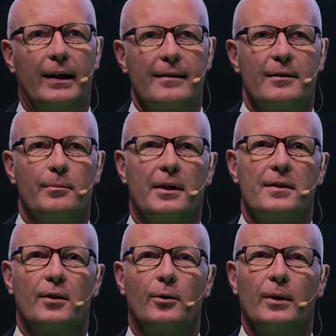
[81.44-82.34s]

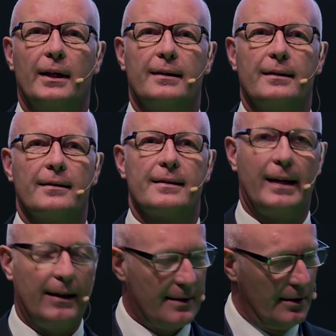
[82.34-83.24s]
customized OLED
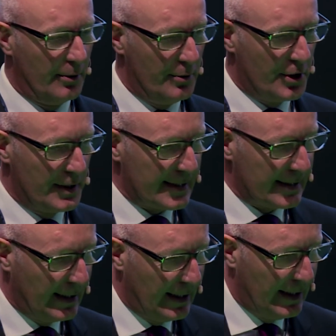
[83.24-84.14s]
stack
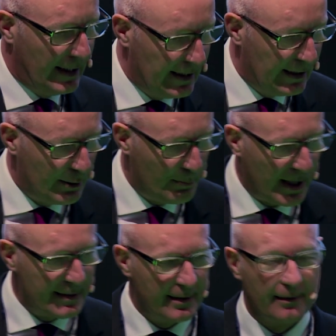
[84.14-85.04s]
solutions uh,
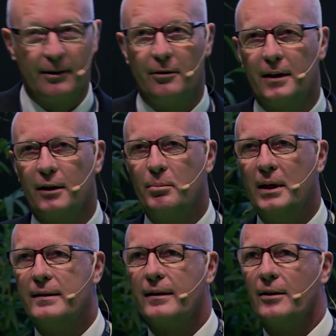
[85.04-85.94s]
based on the Novaled
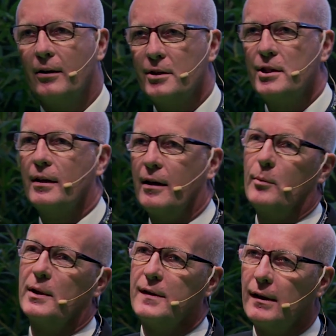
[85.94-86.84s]
pin technology, and I
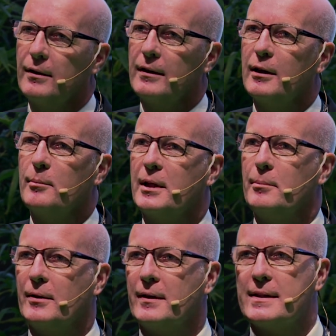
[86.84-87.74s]
will tell you a little bit
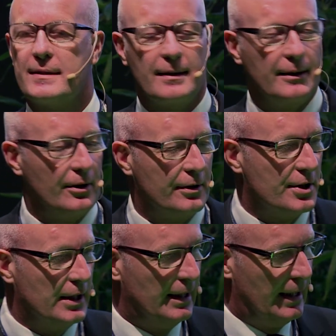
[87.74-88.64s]
about this
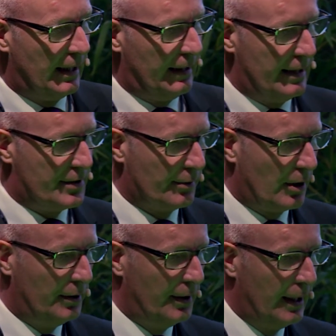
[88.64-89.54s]
technology later
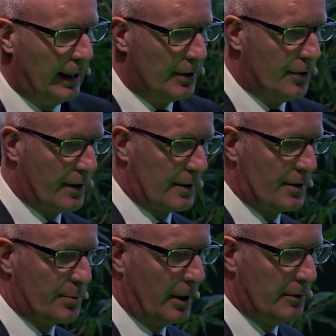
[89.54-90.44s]
on.
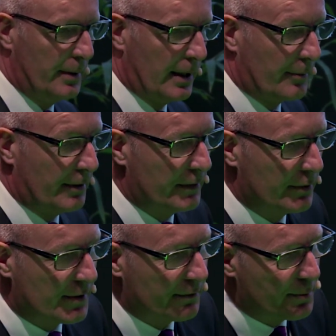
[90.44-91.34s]
2012, we had
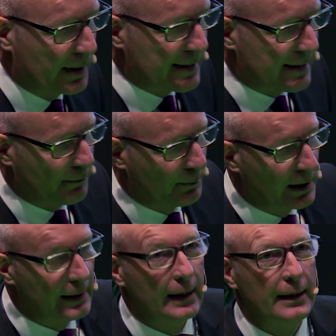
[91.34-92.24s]
revenues of 27
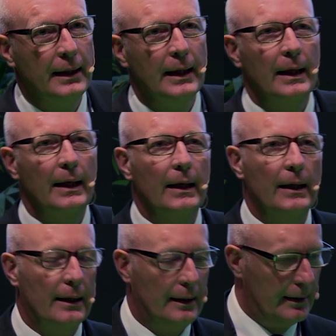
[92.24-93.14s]
million
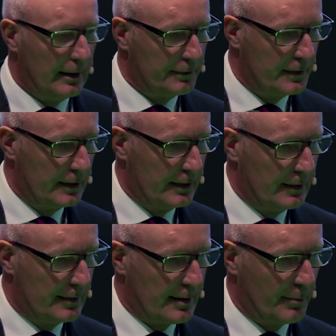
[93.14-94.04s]
uh,
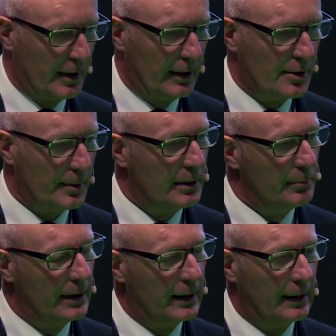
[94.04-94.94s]
after something like 20
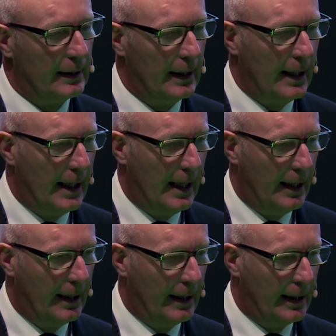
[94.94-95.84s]
million
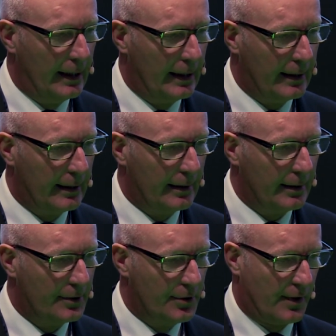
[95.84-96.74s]
in
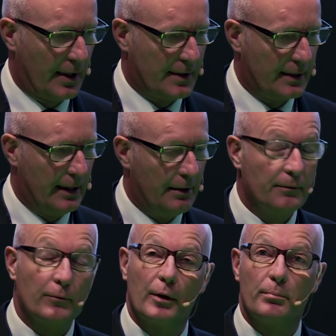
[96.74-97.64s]
uh,
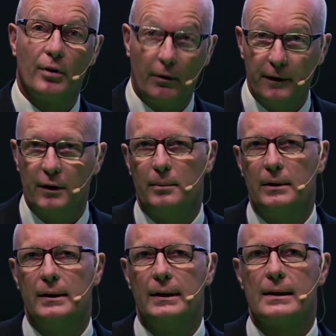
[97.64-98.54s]
2011. We we're
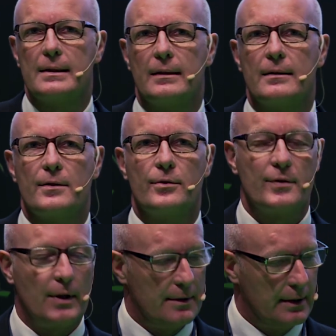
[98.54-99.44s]
profitable since
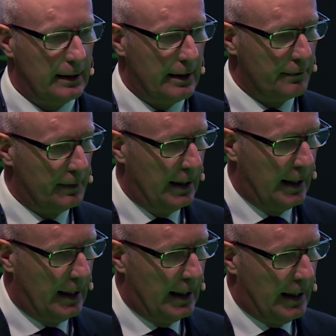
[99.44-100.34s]
2011.
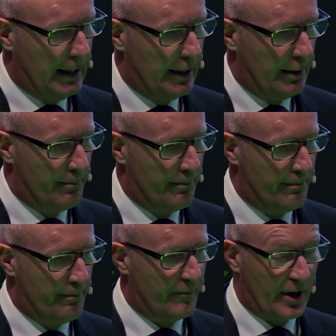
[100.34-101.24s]

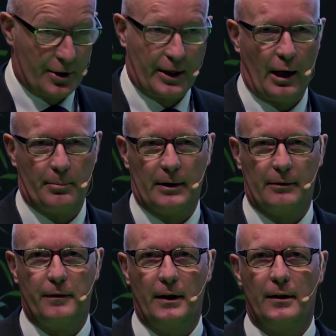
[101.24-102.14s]
Um, venture capital
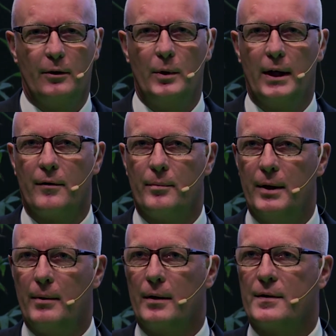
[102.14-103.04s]
funded. We had
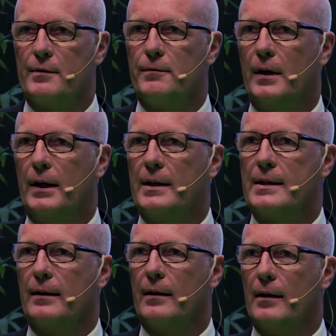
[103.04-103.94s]
three rounds of
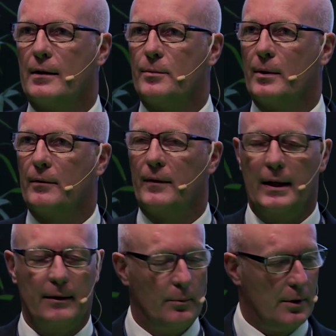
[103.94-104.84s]
financing. The last one of
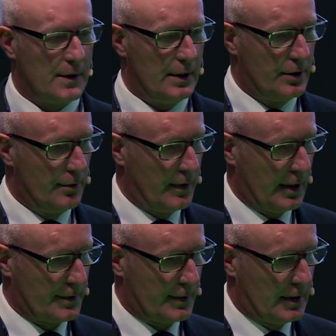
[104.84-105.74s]
that was in
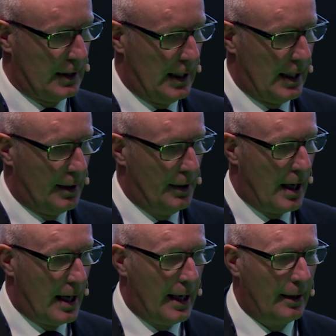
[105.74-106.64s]

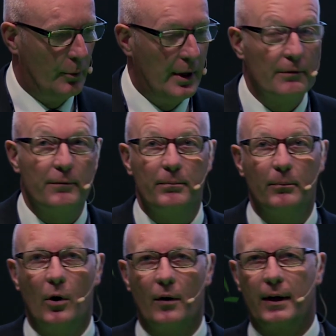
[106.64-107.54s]
2009. We have
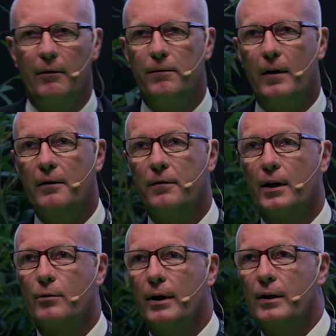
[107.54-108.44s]
more than
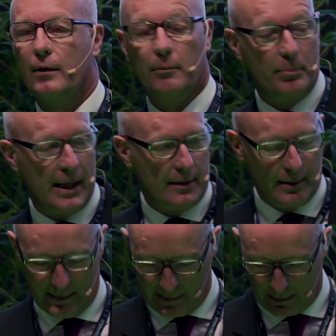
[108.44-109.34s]
500
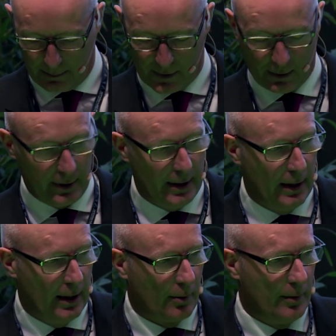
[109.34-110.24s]
patents, I'm sorry.
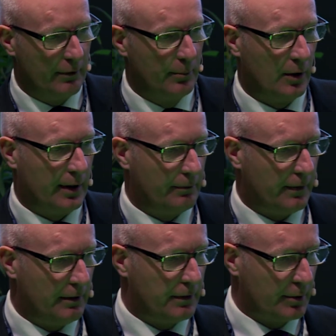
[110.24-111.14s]
We have more than
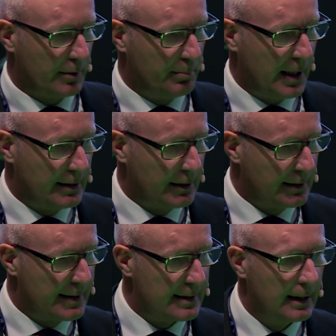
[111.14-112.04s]
500
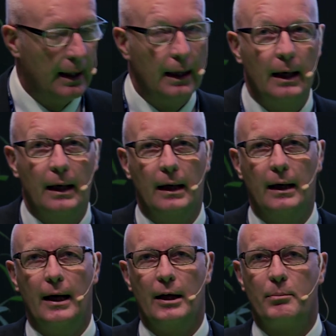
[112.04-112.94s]
patents
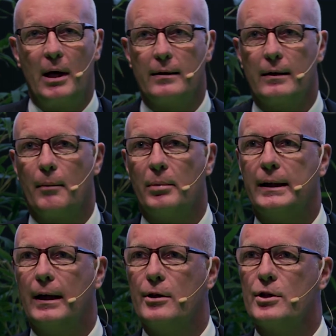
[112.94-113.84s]
uh, and patent
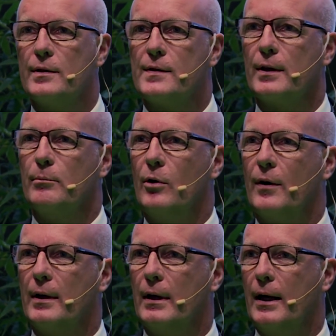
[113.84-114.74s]
applications in
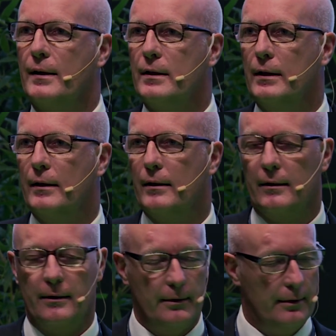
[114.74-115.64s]
more than 90
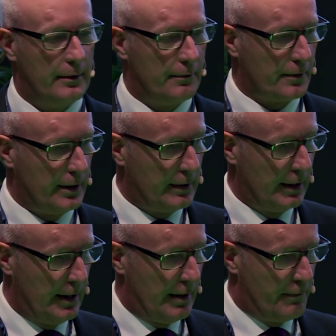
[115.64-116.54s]
uh, different
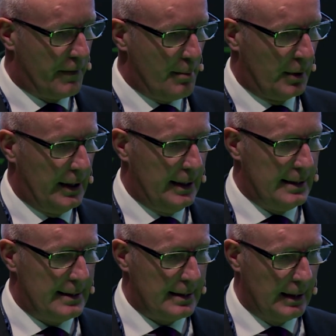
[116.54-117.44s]

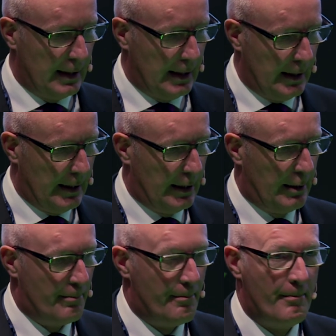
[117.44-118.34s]
families.
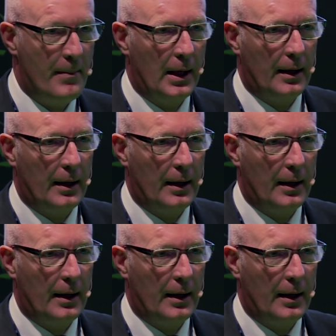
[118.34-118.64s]
Um,